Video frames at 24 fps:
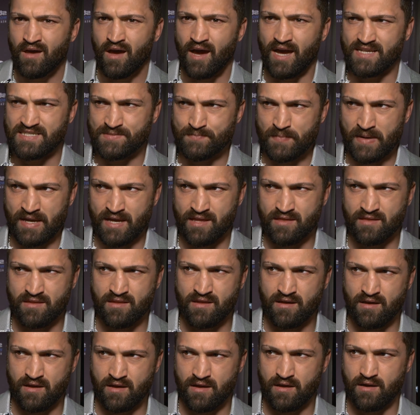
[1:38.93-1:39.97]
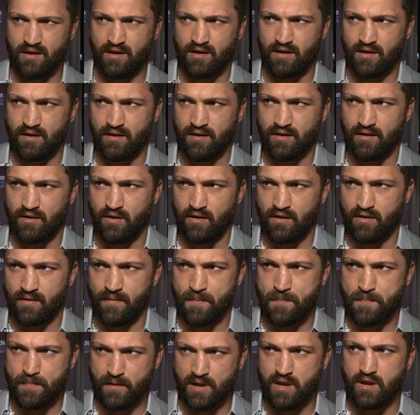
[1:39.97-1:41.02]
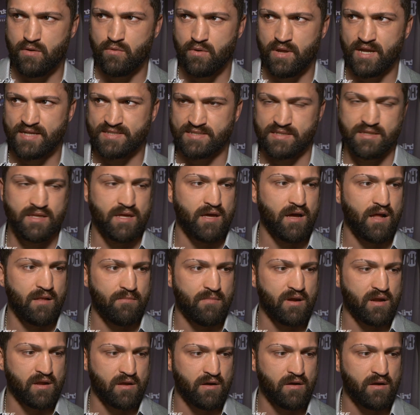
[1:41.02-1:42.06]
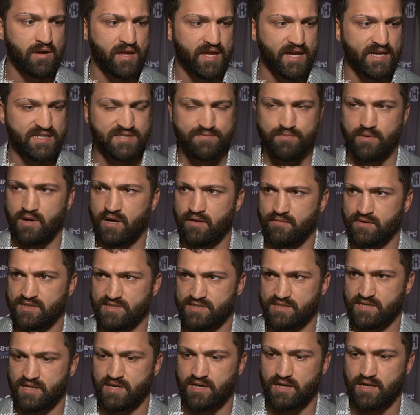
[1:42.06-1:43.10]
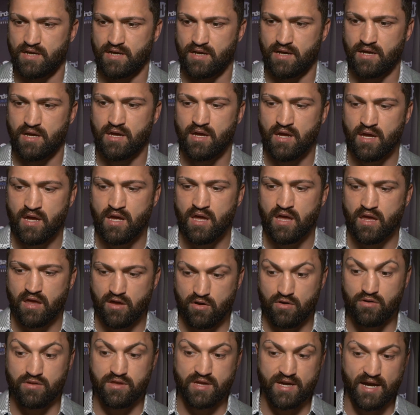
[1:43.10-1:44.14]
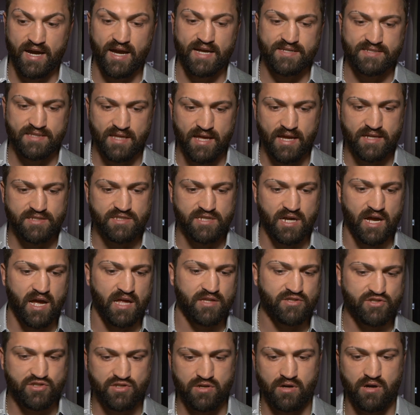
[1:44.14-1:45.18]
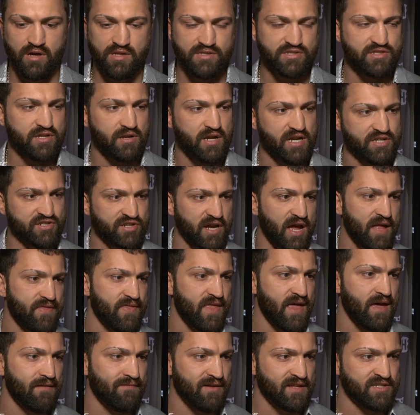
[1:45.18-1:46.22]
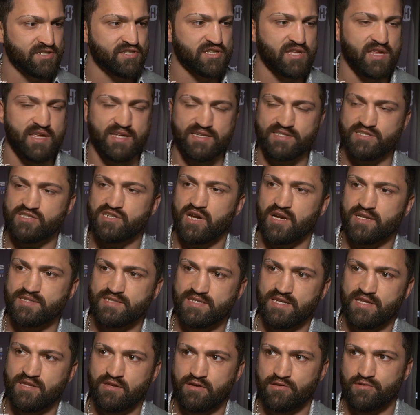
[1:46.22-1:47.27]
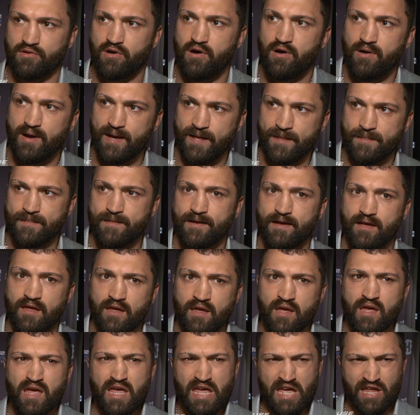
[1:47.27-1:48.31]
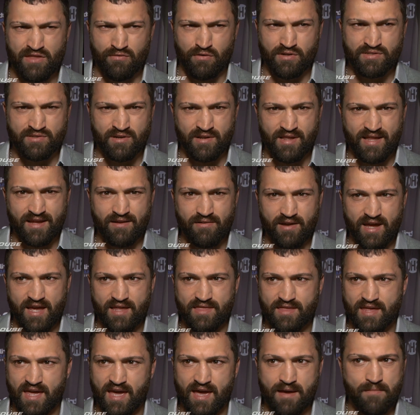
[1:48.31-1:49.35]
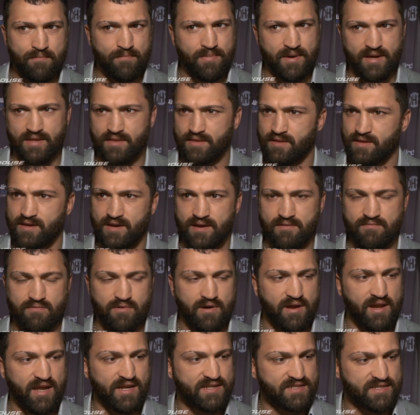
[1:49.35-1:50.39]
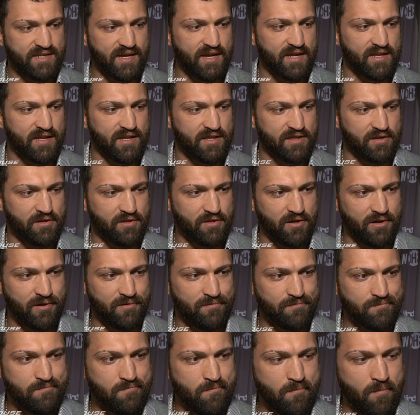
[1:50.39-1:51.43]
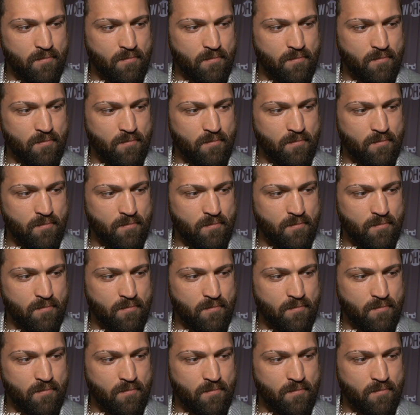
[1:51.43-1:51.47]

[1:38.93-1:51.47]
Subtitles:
I spend 3 weeks in Albuquerque. I spar with good guys like John Jones, Rashad Devon, Keith Jardine, you know, and it was a really great camp, and I'm very excited, you know.